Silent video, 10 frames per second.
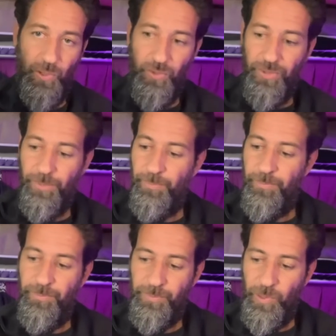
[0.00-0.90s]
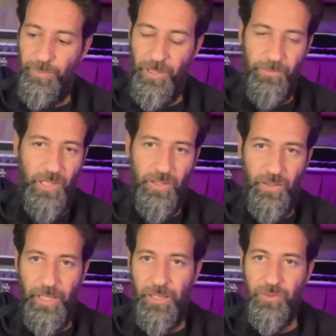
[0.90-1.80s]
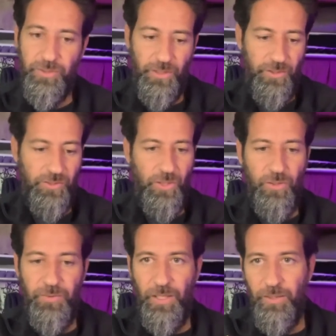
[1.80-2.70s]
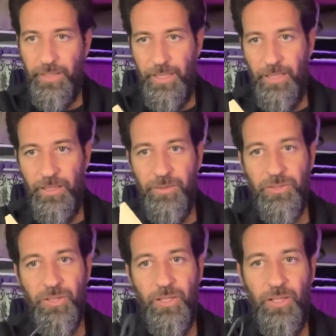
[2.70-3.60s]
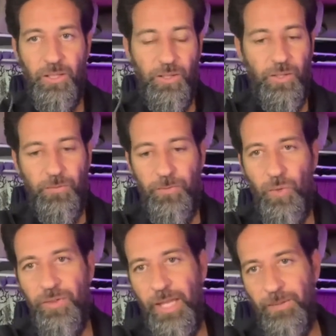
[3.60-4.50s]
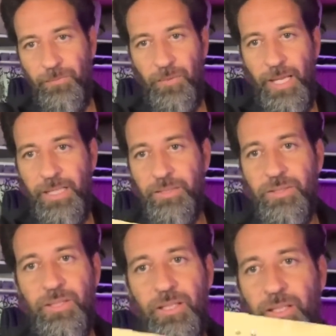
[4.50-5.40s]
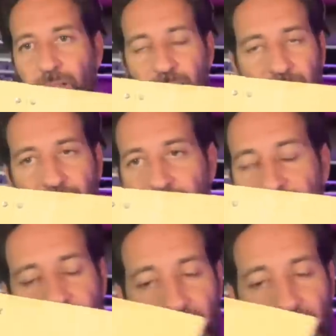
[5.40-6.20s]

the propane bottle out and the stove out and fold that flat. This